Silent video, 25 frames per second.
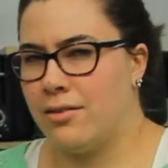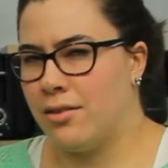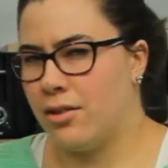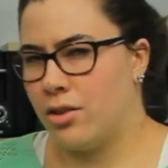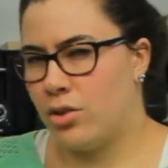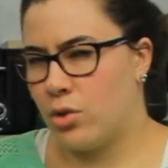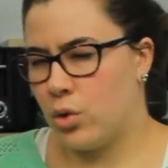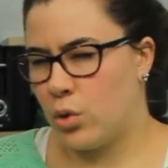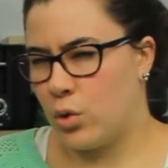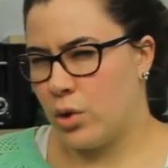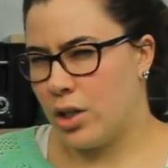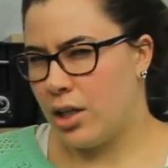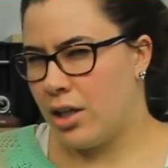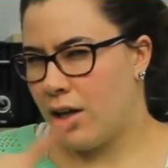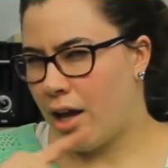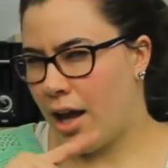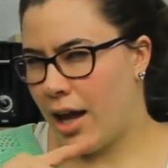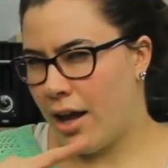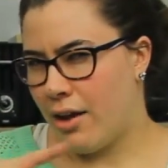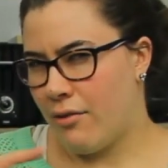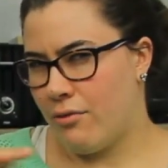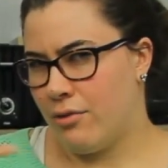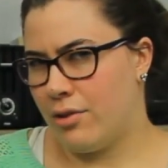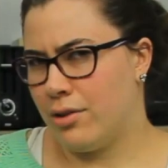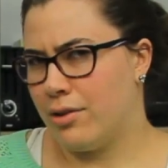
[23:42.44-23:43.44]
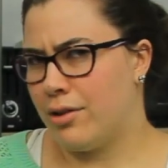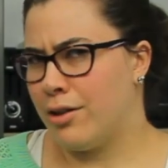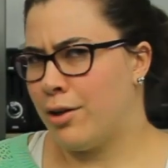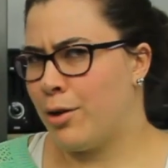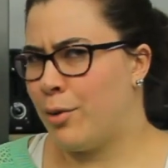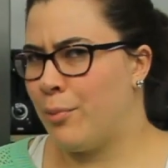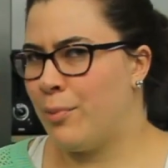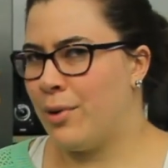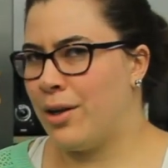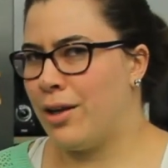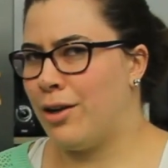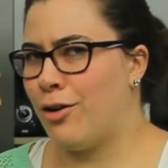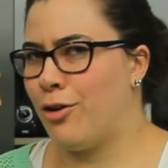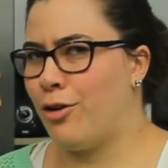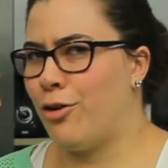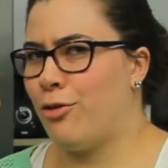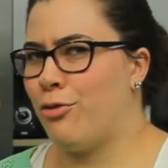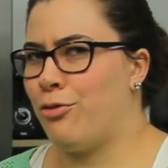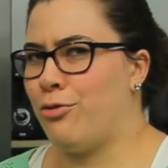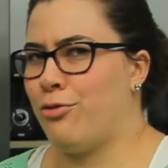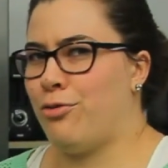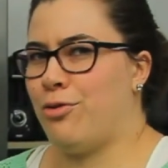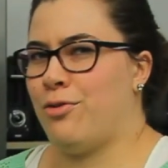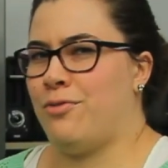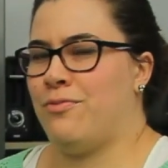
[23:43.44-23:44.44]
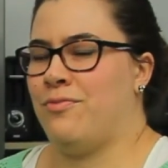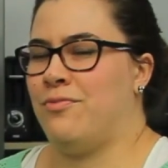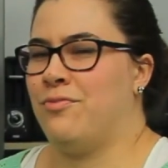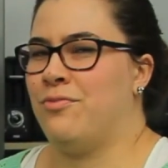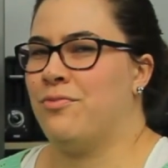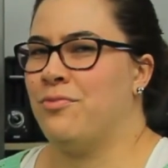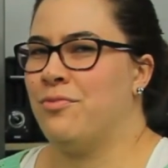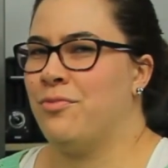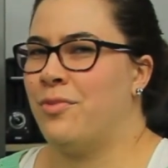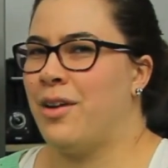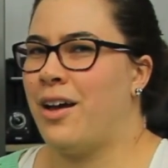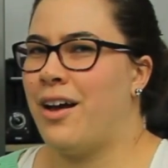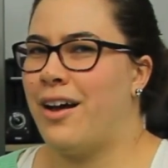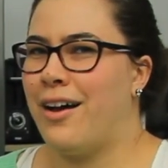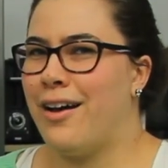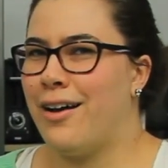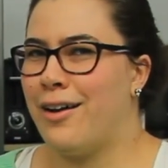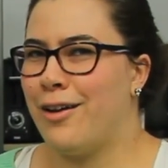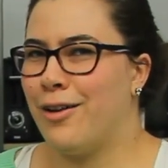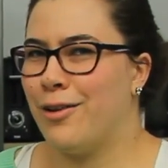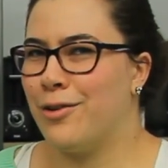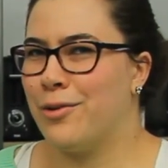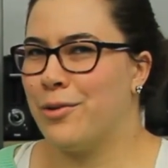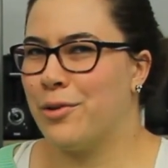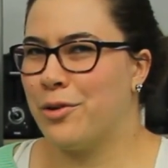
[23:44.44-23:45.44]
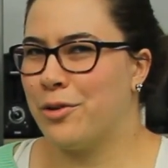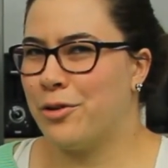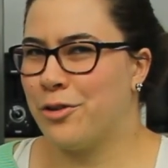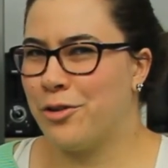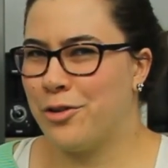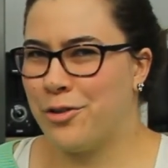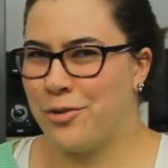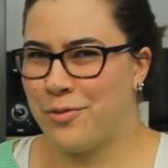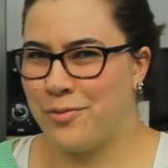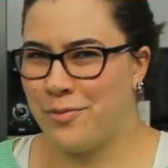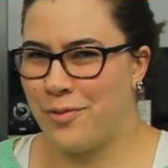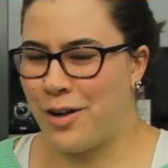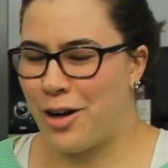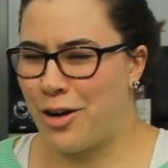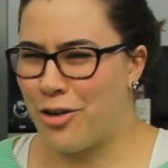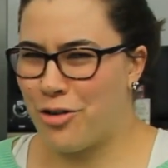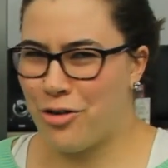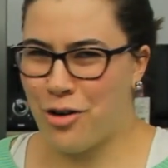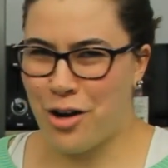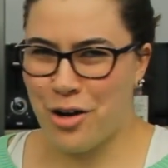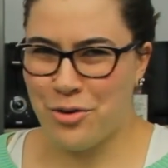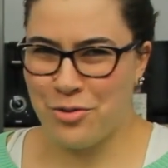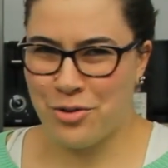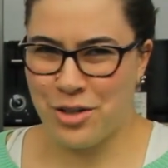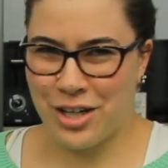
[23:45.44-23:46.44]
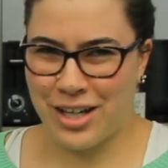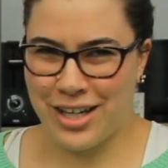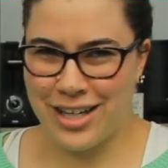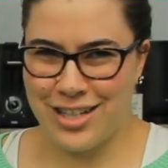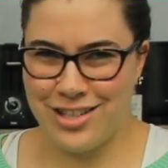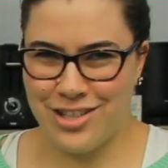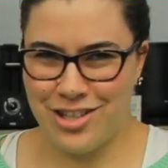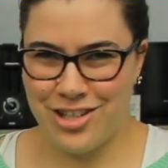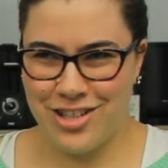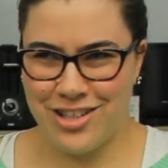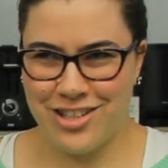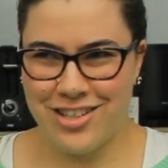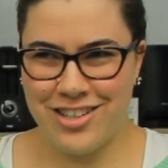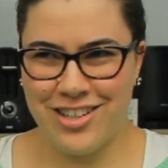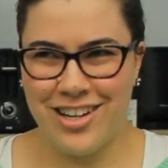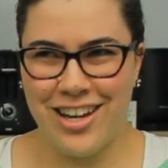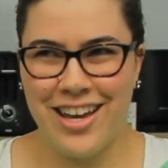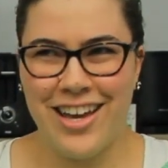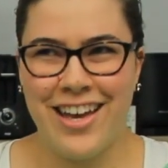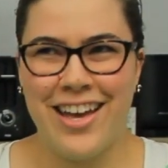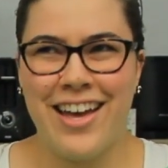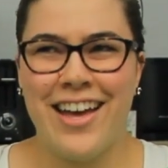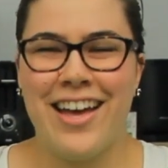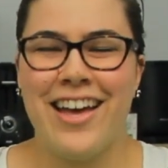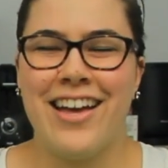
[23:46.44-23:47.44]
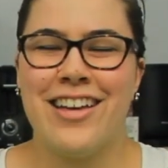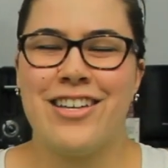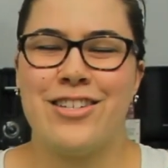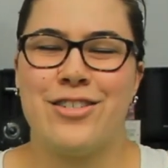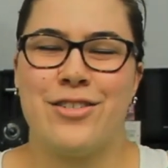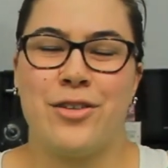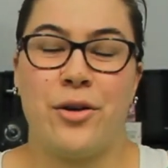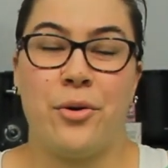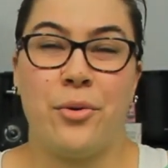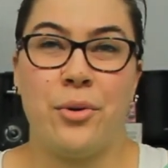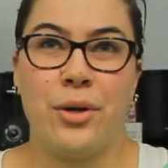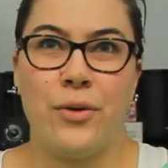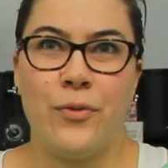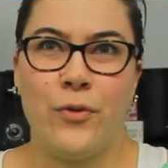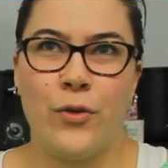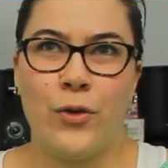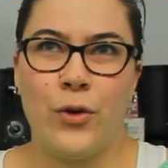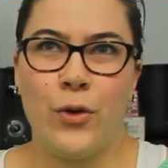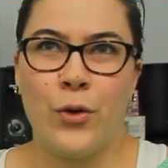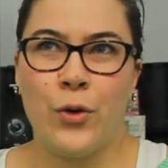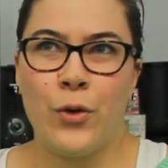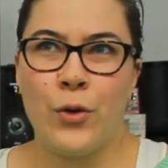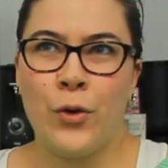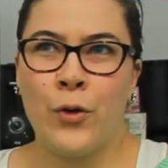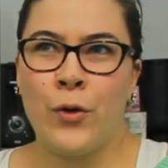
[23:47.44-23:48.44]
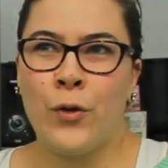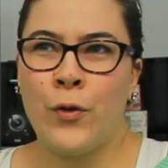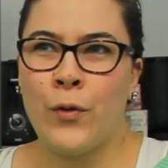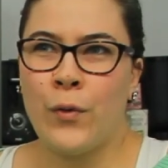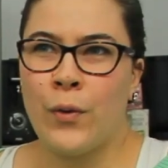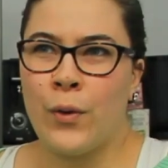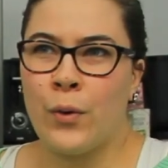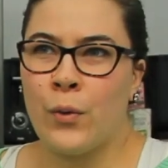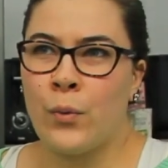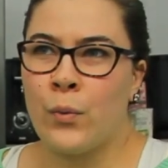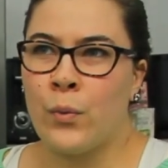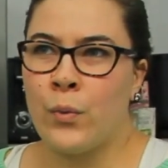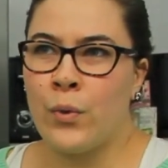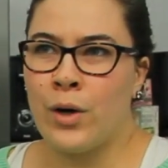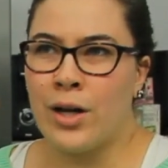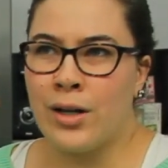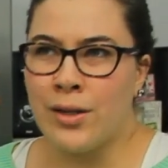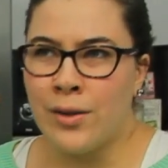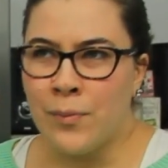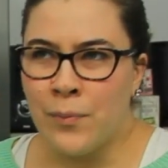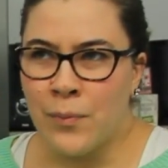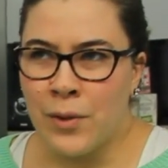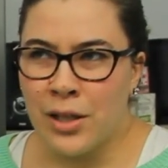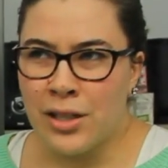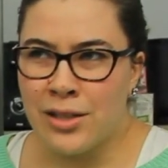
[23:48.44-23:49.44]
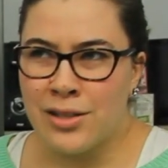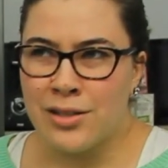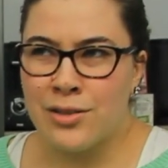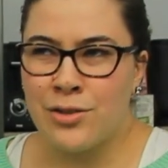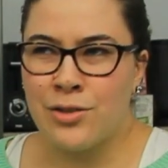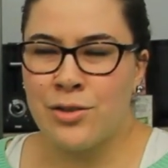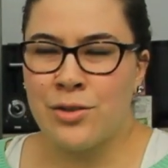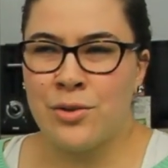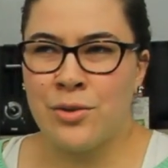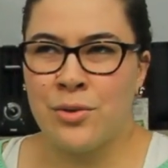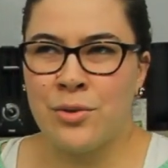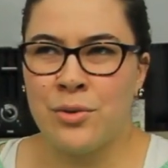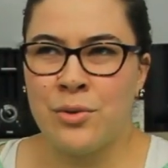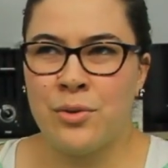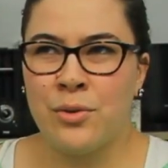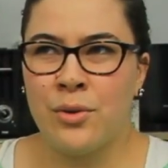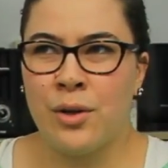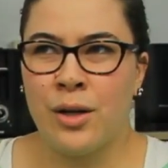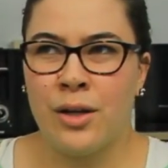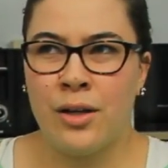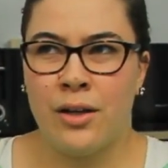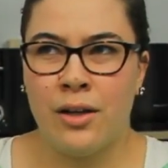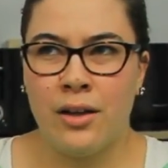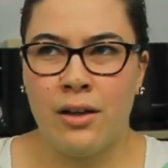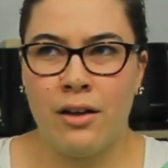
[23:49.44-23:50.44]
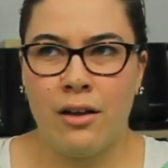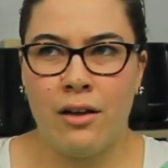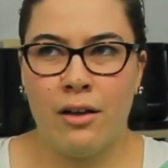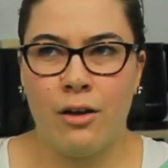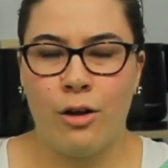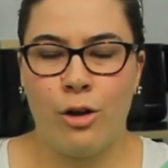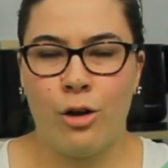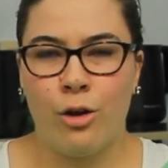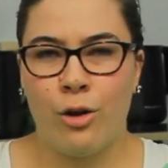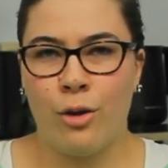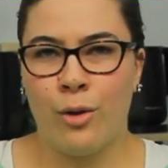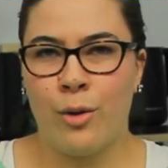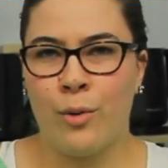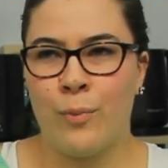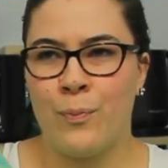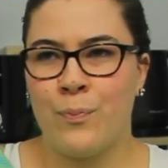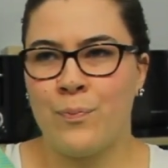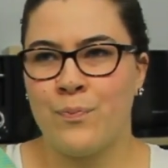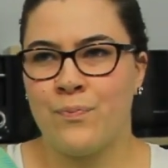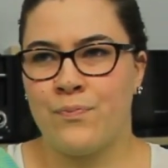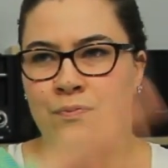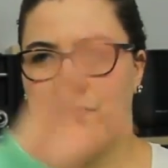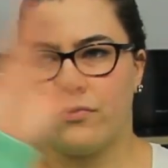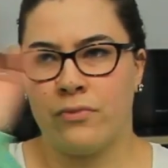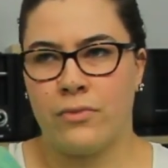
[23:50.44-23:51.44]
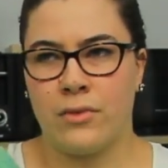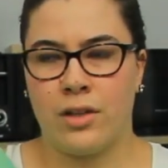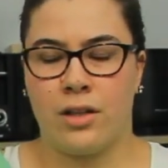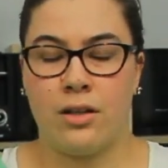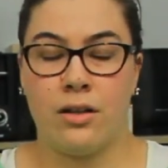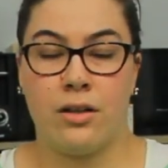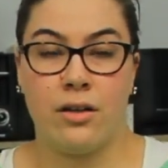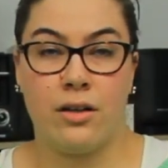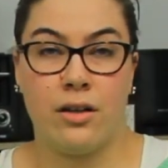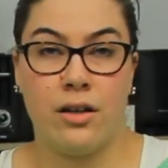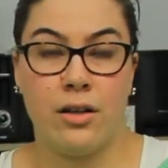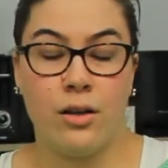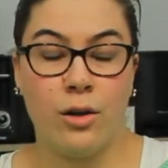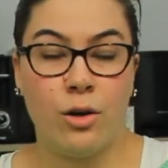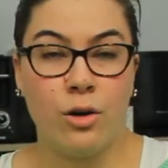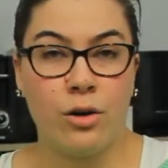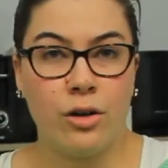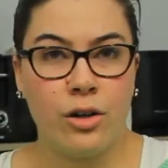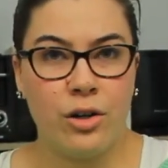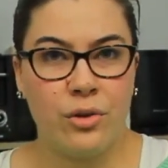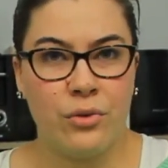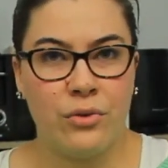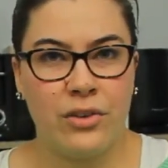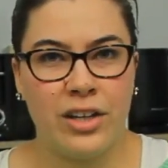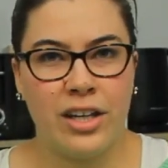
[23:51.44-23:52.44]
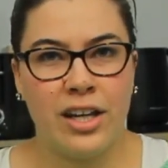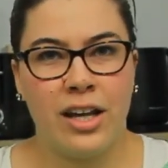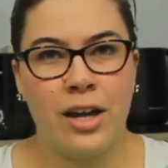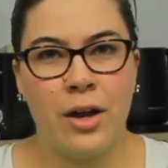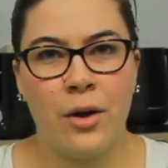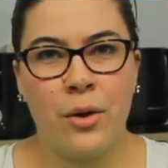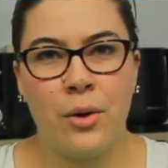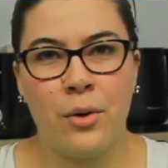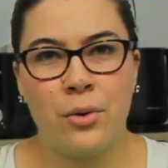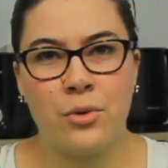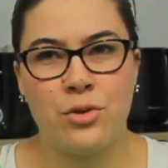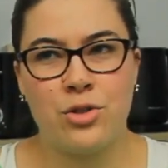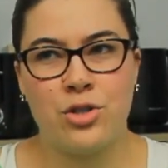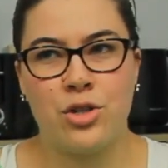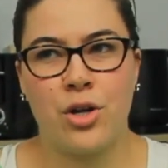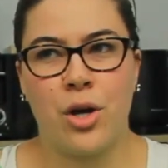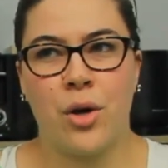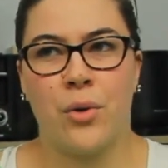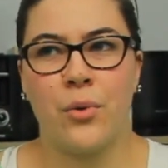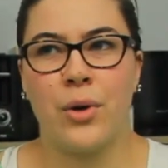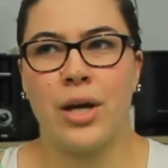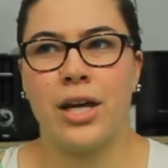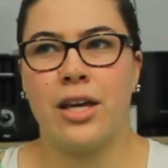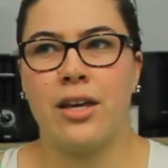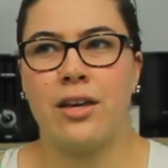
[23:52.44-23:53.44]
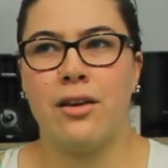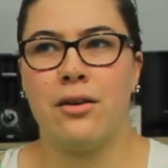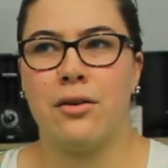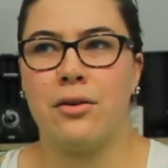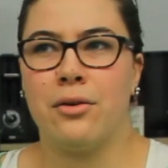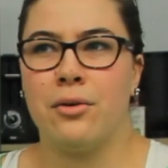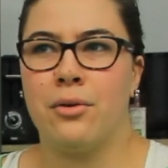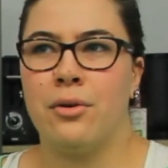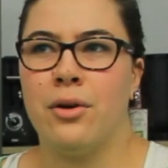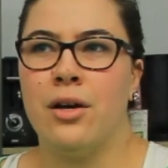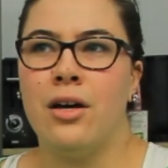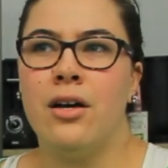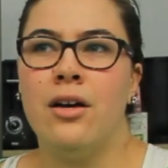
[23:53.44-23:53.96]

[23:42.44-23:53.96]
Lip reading: you did have a little bit of a look around the kitchen. So if you want me to do a longer video showing you